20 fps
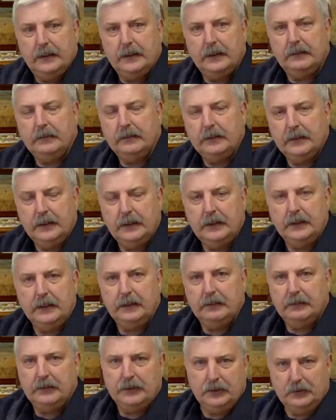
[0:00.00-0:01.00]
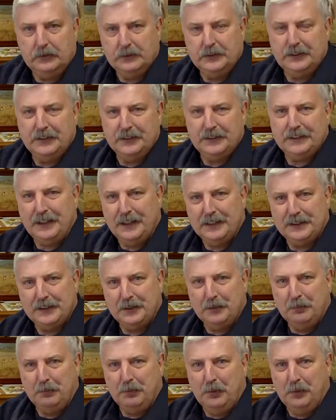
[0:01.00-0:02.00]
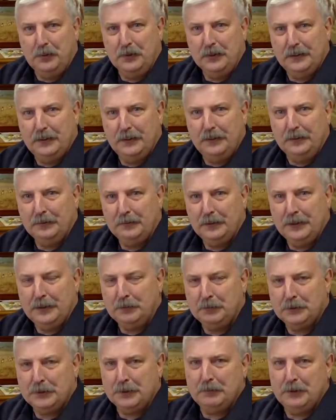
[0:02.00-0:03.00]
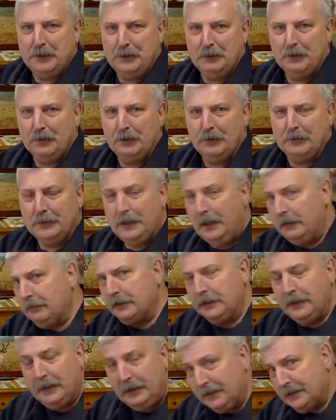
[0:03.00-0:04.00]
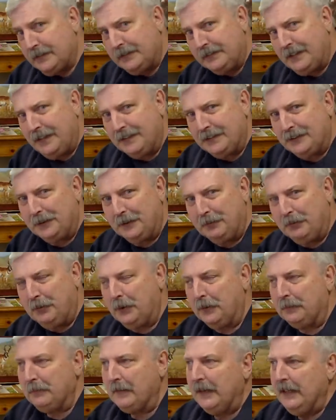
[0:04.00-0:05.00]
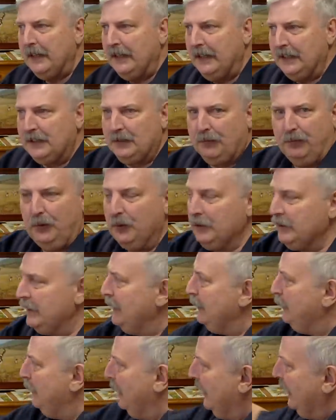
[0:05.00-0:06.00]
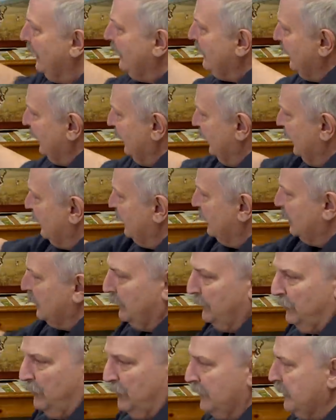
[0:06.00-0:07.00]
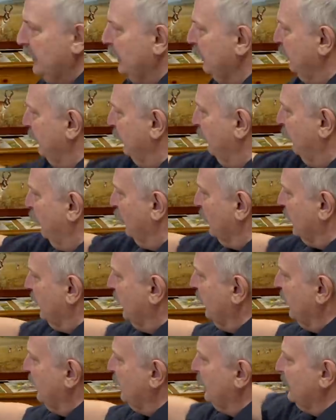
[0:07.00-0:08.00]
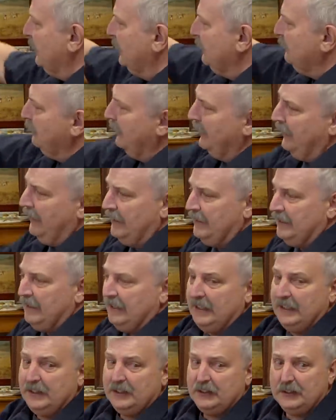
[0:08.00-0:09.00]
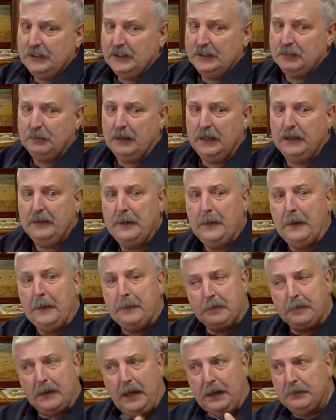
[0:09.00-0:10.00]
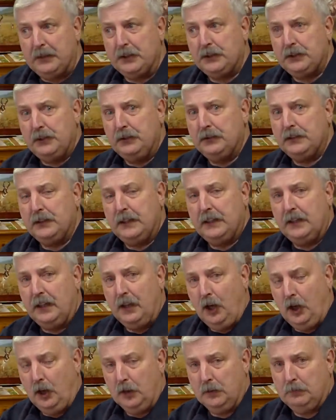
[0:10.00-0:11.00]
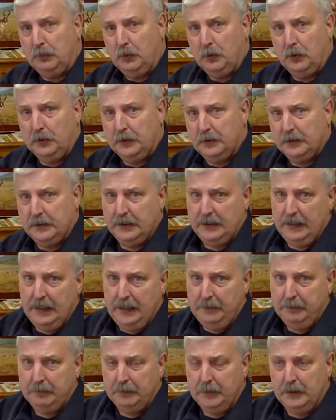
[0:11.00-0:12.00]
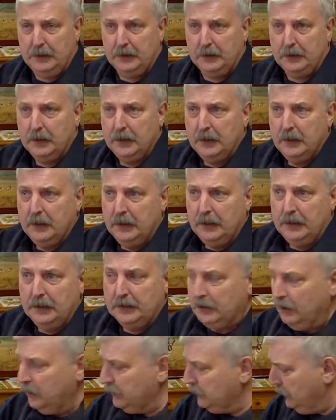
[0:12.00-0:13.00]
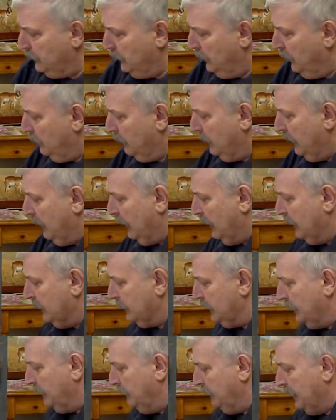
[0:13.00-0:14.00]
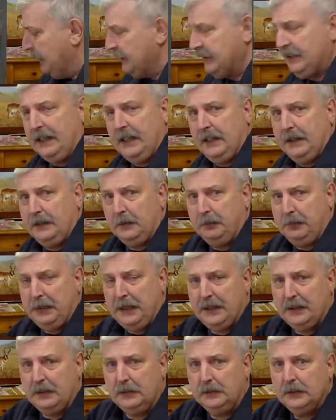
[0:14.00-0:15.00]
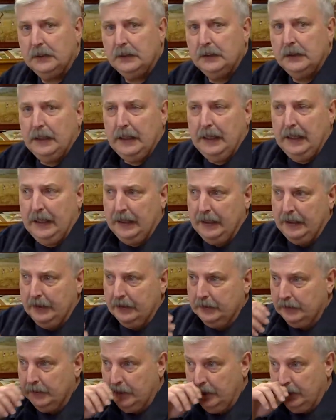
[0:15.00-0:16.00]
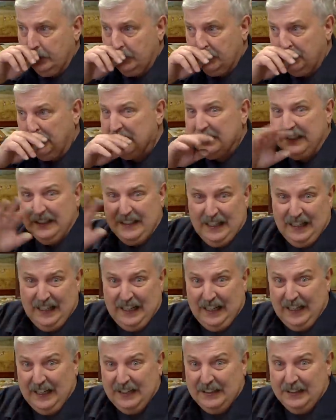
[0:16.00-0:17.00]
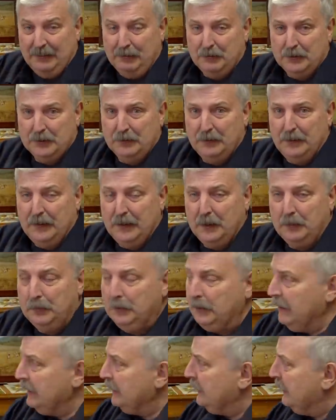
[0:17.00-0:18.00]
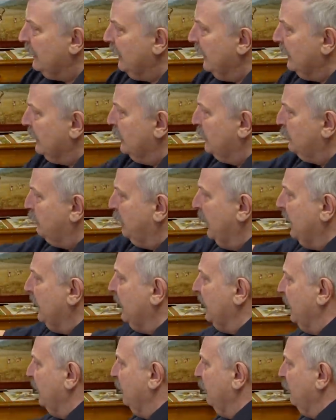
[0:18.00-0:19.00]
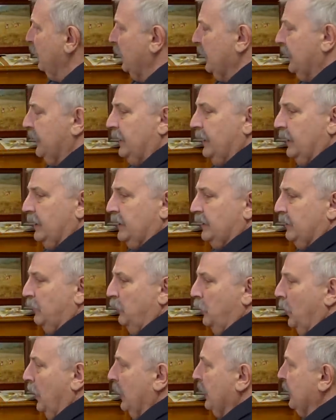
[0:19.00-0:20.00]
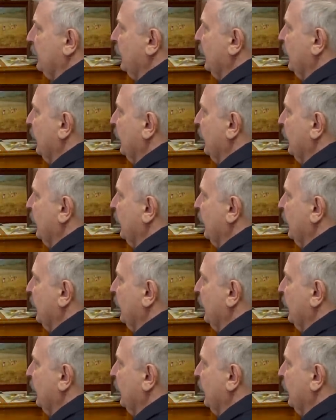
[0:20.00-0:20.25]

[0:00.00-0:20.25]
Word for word: I never did. I never told you the size of the board, huh? And some of you are going, David, tell us the size of the board. It's a 14 by 18. This is a 14, 14 inches this way, 18 inches this way. I'm just using a hardboard today, and it's also known as a masonite panel and uh, it's one that I had that was available. And then I just painted it with uh, some white,